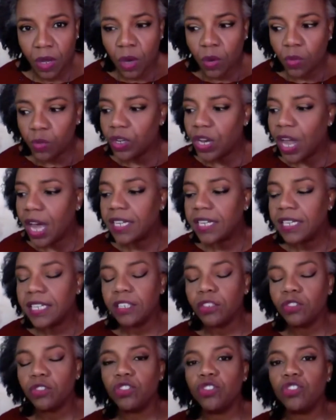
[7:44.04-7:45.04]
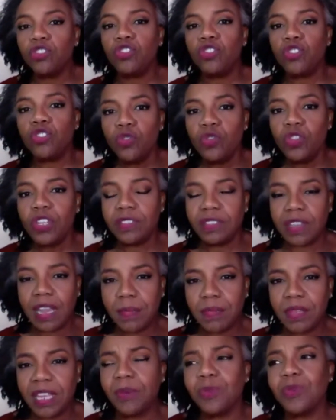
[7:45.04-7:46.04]
We're not here to do the
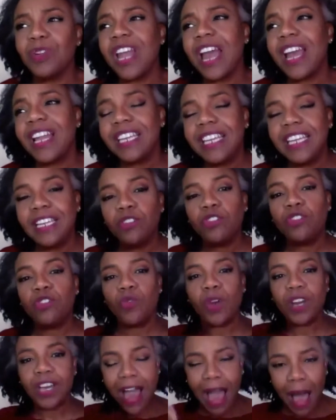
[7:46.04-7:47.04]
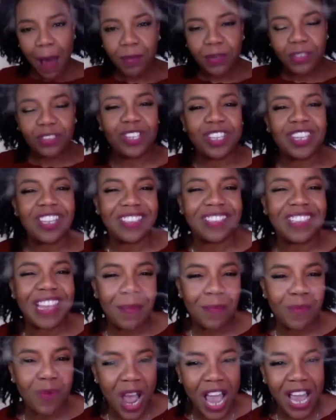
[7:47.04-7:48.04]
same thing. We're not here to accomplish it the
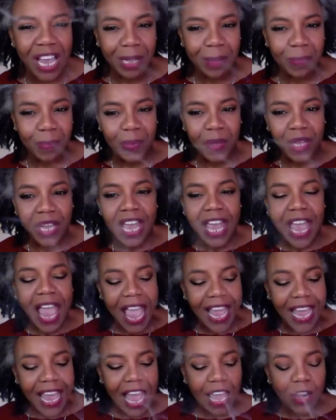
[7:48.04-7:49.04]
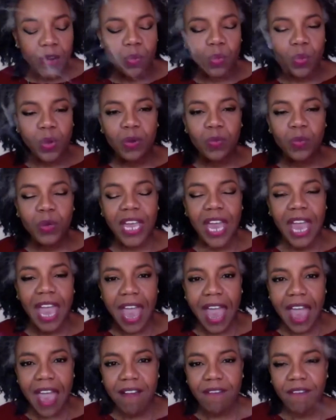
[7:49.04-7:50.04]
same way. And when we
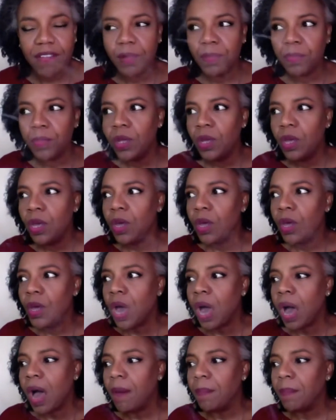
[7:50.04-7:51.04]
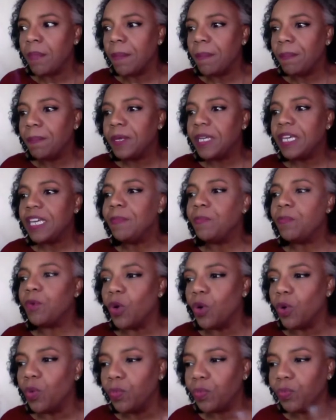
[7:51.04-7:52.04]
have
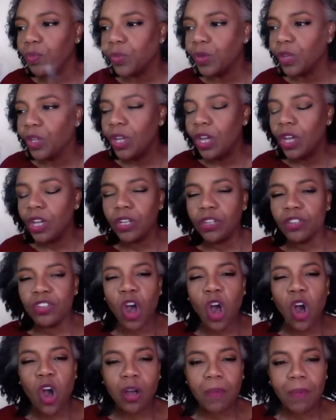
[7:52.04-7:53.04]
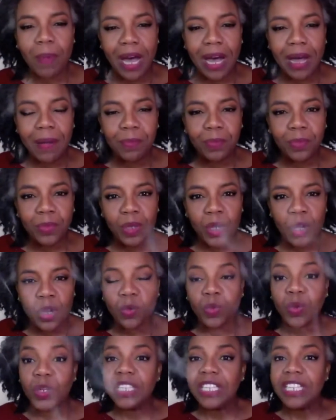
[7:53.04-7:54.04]
people, dogma,
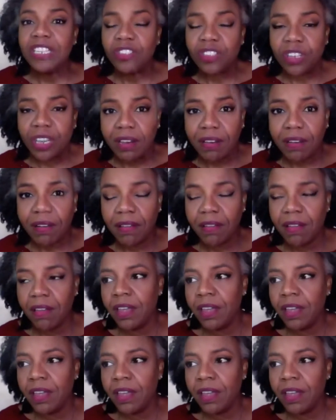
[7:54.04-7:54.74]
religion,